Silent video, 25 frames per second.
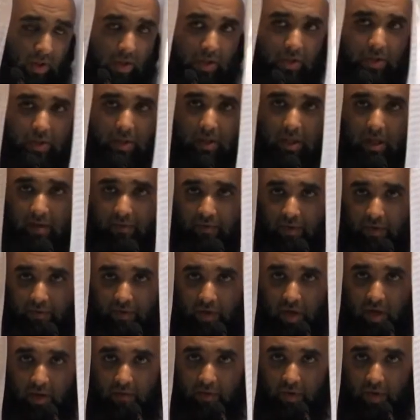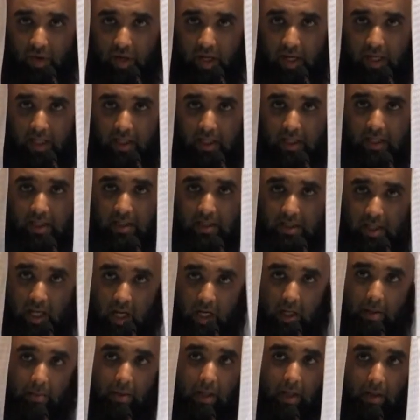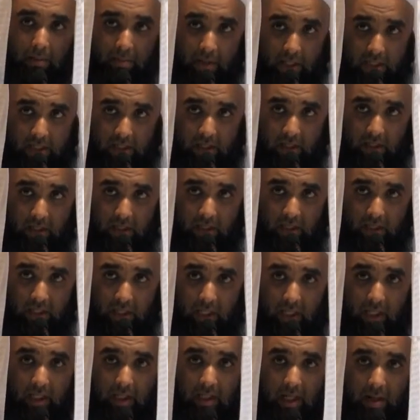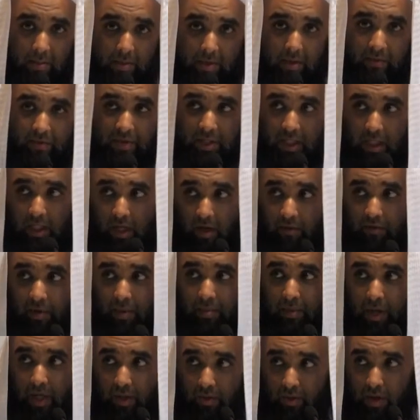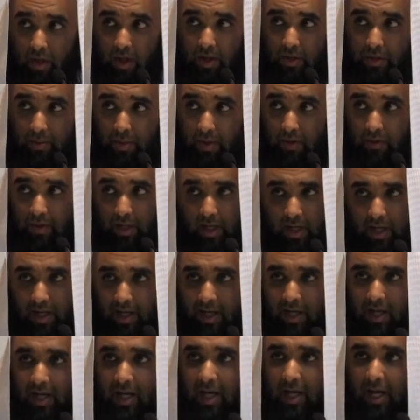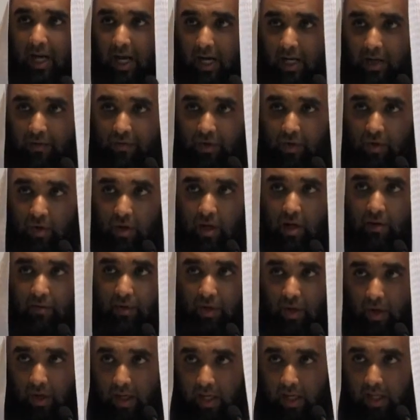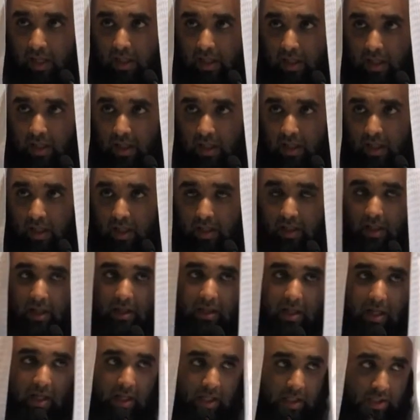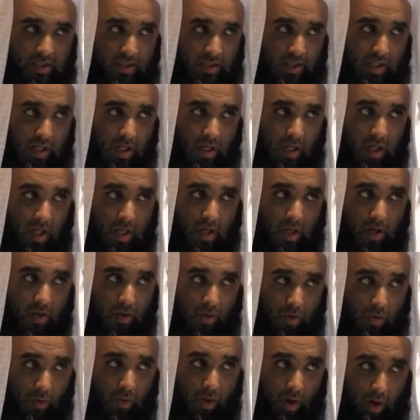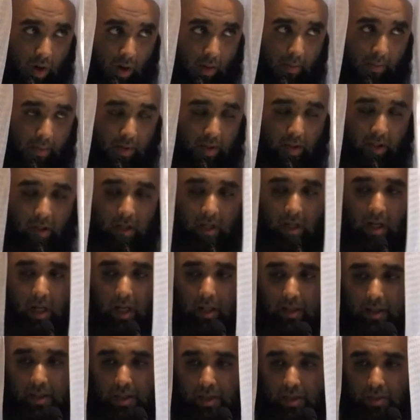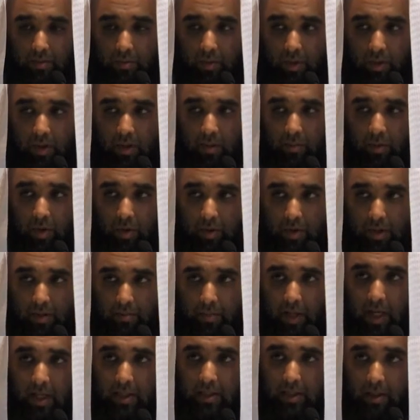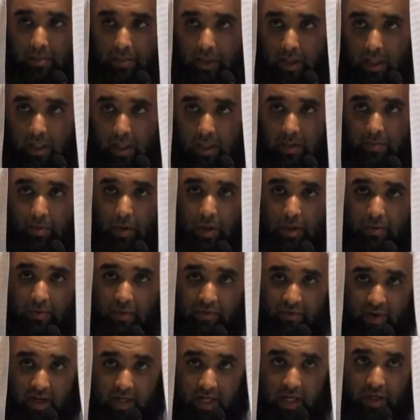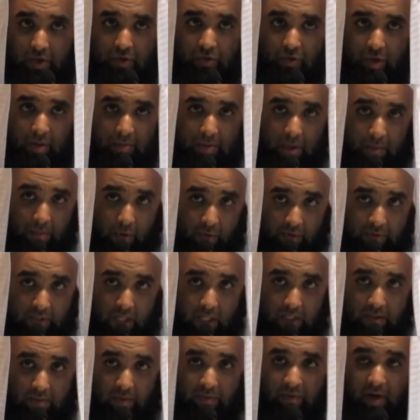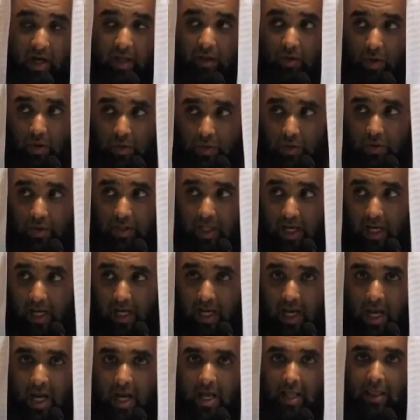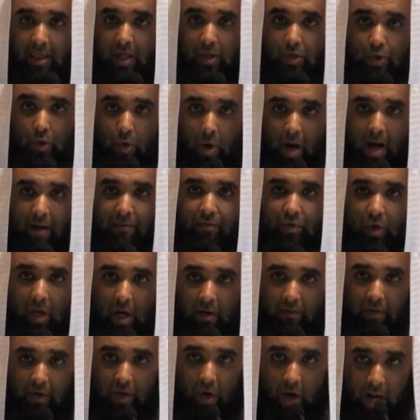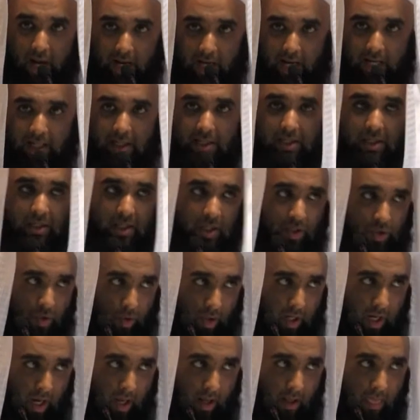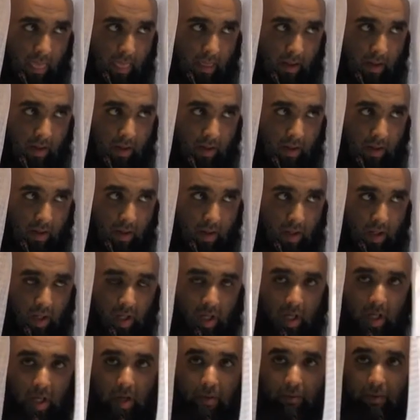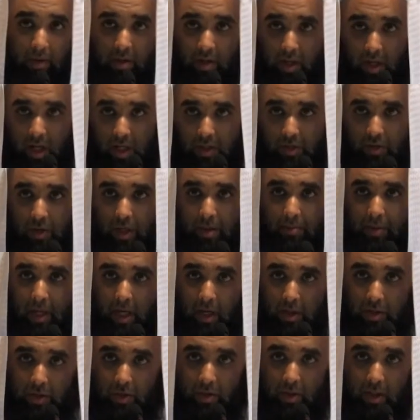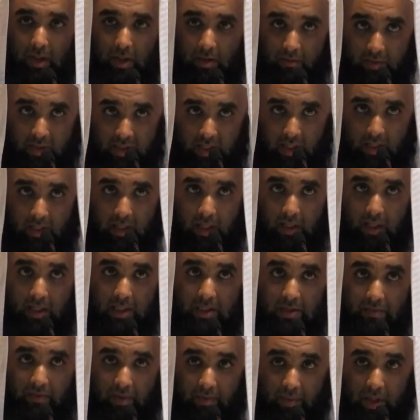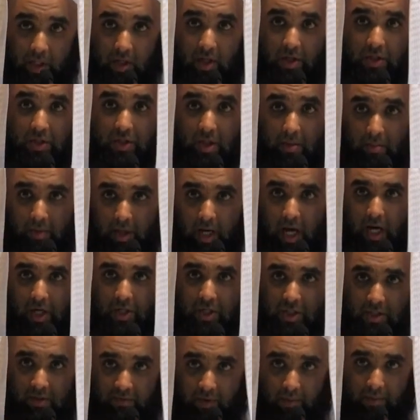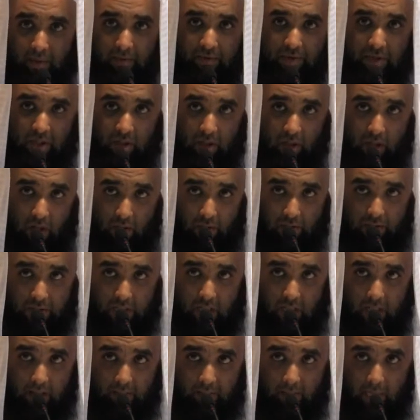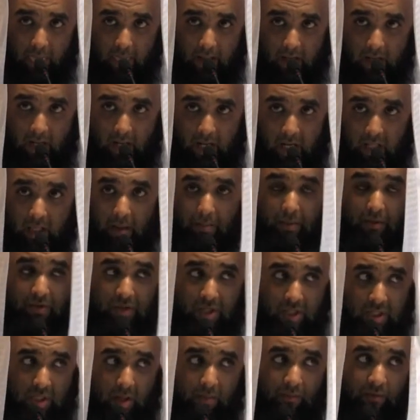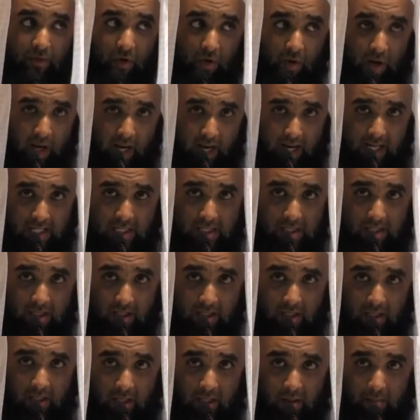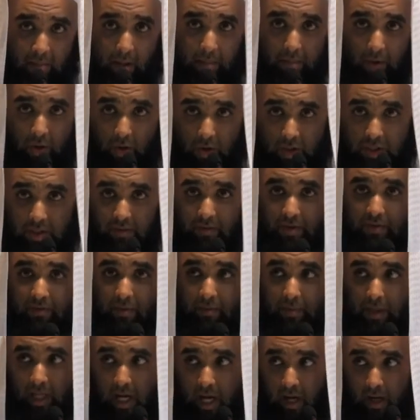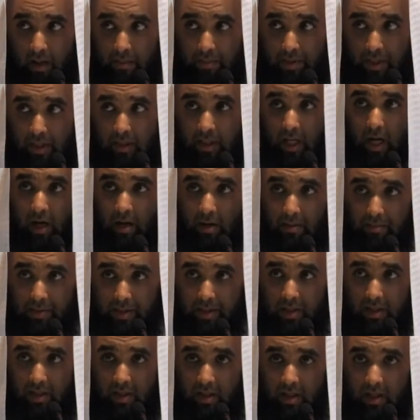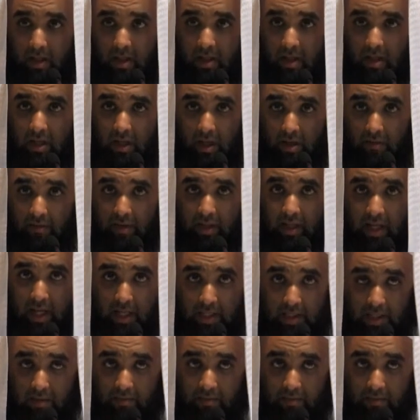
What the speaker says: So therefore, if you cover your head, this is akmal and better in terms of zina when praying to Allah subhanahu wa ta'ala. And if you don't cover your head, then there is no harm. And this is what the most balanced opinion is, because we find extremes on both sides. We find those who say that you have to cover your head and this is a sunnah. With regards to it being a sunnah, then we say that it's from the customary actions of the Prophet sallallahu alaihi wasallam. The Prophet sallallahu alaihi wasallam wore a hat, but because he was from the Arabs, and the Arabs covered their heads.